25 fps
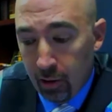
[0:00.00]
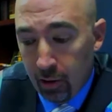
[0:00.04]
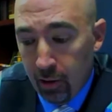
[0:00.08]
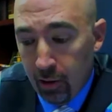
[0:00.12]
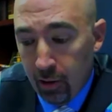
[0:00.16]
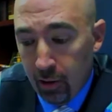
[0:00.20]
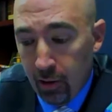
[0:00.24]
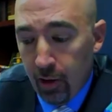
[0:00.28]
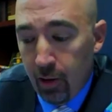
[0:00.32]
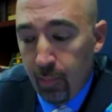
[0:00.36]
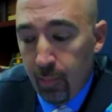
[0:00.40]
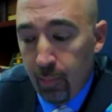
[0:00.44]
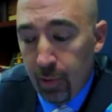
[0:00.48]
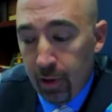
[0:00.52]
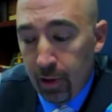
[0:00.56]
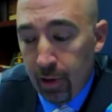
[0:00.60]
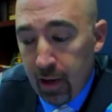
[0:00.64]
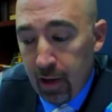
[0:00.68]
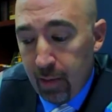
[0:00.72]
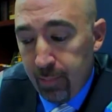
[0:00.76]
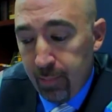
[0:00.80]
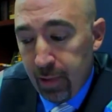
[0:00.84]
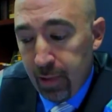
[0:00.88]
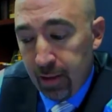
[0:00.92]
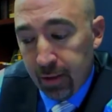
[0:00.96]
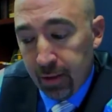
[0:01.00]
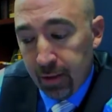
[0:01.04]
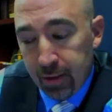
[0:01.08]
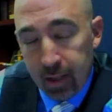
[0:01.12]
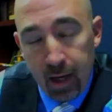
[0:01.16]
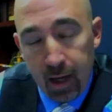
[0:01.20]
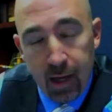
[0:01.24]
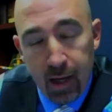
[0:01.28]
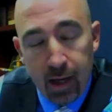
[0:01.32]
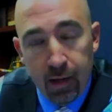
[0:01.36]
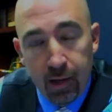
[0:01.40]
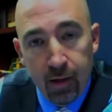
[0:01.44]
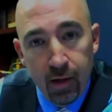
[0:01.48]
But that being
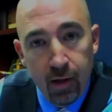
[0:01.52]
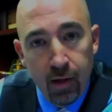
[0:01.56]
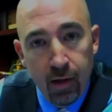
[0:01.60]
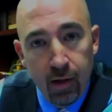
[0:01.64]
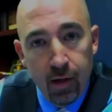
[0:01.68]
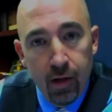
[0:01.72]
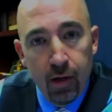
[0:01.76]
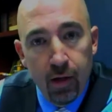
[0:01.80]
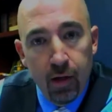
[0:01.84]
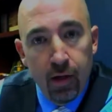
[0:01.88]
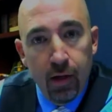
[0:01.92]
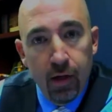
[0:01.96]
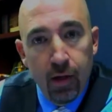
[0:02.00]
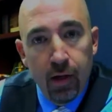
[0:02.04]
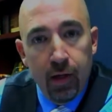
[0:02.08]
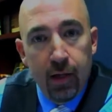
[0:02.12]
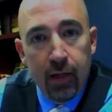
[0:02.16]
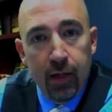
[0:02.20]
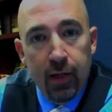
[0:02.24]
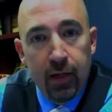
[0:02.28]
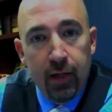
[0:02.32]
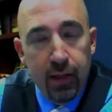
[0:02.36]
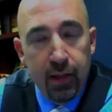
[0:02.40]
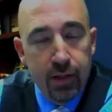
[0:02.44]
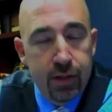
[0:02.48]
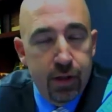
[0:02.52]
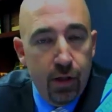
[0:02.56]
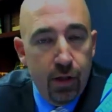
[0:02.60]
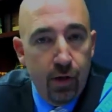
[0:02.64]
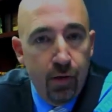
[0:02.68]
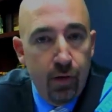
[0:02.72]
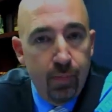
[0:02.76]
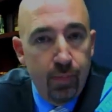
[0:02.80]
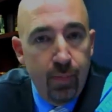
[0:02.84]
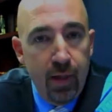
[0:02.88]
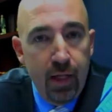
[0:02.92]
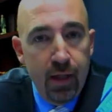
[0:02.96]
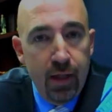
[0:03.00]
said, he told
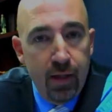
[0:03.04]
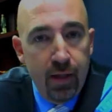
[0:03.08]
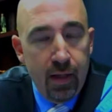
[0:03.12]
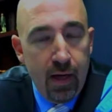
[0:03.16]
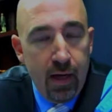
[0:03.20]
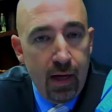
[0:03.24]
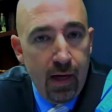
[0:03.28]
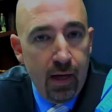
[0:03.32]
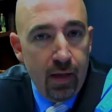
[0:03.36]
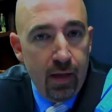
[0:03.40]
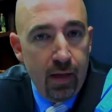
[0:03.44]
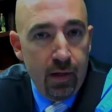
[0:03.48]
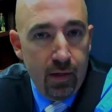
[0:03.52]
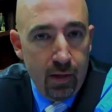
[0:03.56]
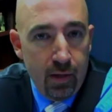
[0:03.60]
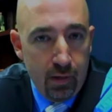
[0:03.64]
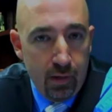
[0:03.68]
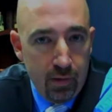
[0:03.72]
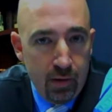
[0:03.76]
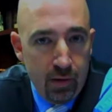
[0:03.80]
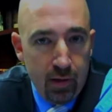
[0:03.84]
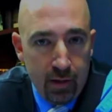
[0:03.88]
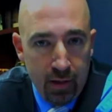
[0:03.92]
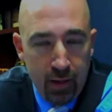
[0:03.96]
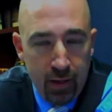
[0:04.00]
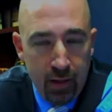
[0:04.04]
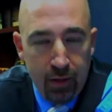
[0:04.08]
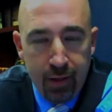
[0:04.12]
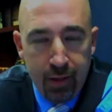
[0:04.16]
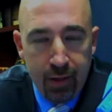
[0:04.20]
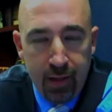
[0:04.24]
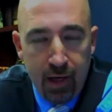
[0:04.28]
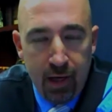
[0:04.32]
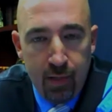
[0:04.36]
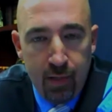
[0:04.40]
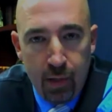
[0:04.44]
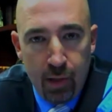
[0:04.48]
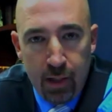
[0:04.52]
me that, again,
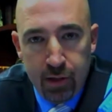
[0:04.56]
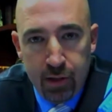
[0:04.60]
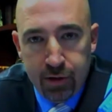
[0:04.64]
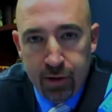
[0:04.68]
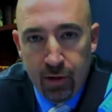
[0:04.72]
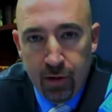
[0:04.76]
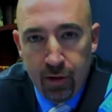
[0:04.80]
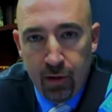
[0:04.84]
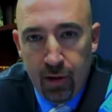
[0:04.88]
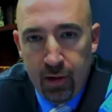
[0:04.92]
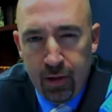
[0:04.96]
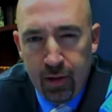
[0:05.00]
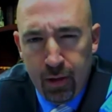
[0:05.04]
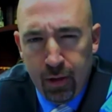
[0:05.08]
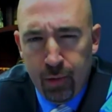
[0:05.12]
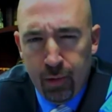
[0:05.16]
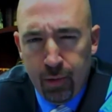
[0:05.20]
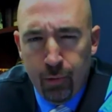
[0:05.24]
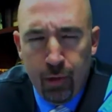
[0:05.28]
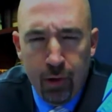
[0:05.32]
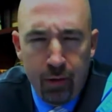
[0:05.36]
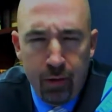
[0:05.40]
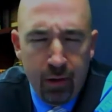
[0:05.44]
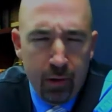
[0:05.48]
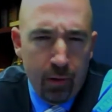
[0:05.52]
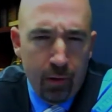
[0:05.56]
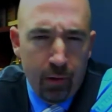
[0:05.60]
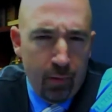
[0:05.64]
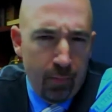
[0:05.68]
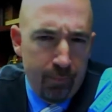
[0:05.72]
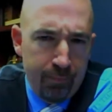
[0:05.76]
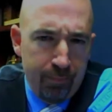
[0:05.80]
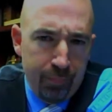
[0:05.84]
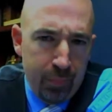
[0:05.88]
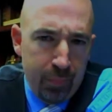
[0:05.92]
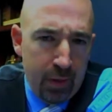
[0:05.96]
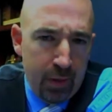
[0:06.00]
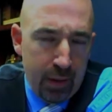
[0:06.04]
standby attorney, this was
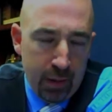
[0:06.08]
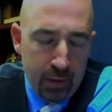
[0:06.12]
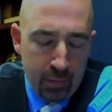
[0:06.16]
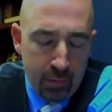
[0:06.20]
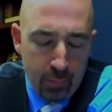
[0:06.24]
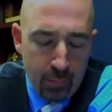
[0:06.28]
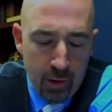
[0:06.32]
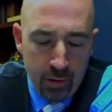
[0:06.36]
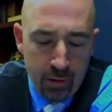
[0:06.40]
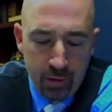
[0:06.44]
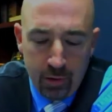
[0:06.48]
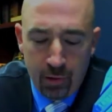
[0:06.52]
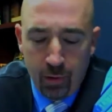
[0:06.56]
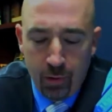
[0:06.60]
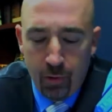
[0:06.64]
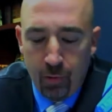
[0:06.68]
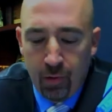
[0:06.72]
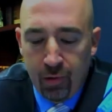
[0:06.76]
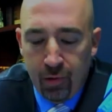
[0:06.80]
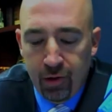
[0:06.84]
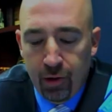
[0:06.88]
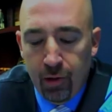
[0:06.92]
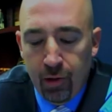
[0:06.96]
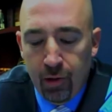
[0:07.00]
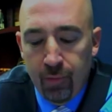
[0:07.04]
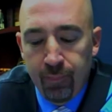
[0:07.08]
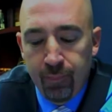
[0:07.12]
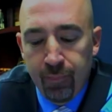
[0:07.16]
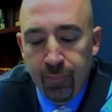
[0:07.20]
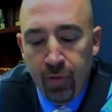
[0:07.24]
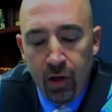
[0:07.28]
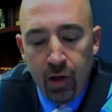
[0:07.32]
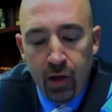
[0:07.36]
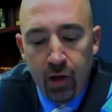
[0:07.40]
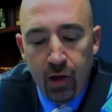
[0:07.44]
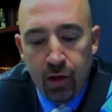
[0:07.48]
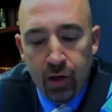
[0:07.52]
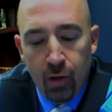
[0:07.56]
6 months ago or so.
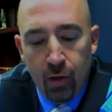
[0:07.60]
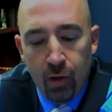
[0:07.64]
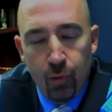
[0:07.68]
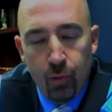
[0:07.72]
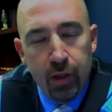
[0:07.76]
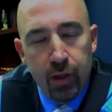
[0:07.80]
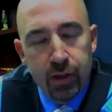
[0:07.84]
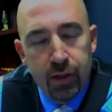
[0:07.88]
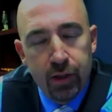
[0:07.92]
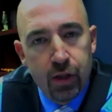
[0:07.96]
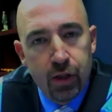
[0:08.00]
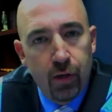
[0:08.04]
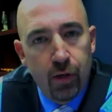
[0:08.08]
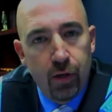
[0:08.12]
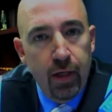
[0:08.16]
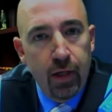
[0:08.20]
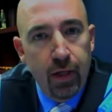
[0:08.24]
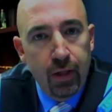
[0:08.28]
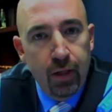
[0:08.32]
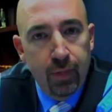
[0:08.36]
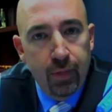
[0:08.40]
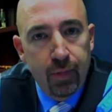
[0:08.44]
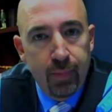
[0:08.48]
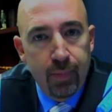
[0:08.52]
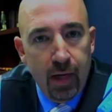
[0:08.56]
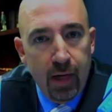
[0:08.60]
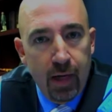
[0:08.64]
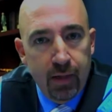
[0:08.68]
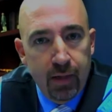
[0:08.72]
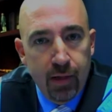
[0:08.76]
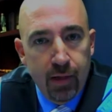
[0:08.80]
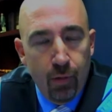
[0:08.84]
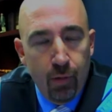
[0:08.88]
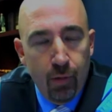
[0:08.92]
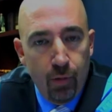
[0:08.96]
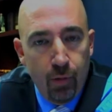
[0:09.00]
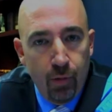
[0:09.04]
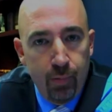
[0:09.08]
You know, we totally expect
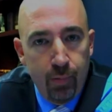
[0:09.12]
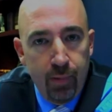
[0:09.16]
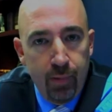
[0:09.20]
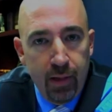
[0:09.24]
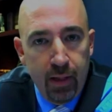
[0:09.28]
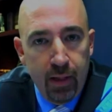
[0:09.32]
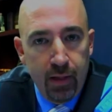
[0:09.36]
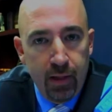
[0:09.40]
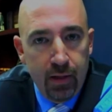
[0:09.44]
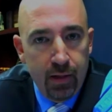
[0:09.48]
that we'll be,